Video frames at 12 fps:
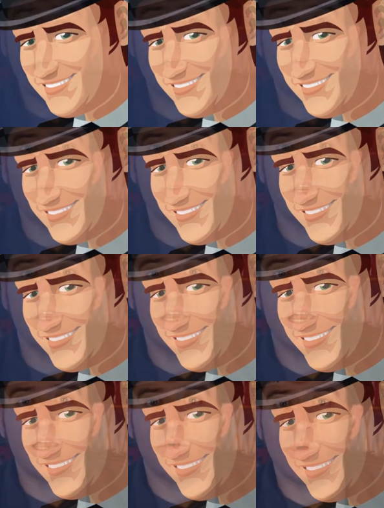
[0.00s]
Hello,
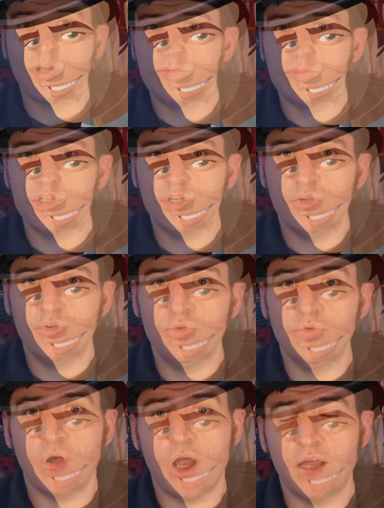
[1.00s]
everybody, and welcome
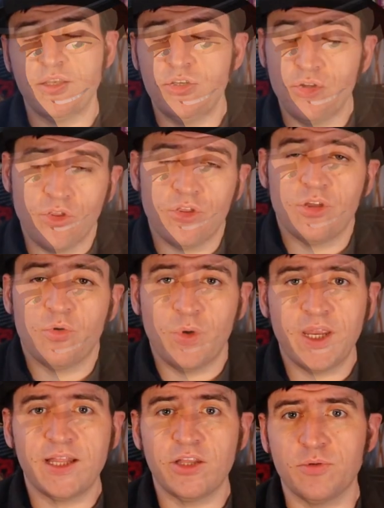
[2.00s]
to another
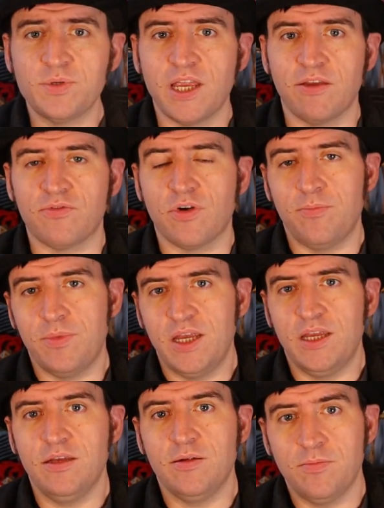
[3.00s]
weekly update from
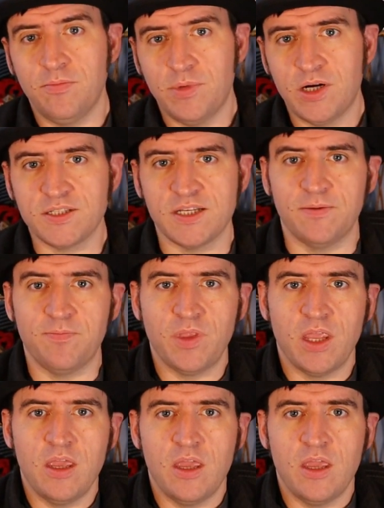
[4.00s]
me, Martin.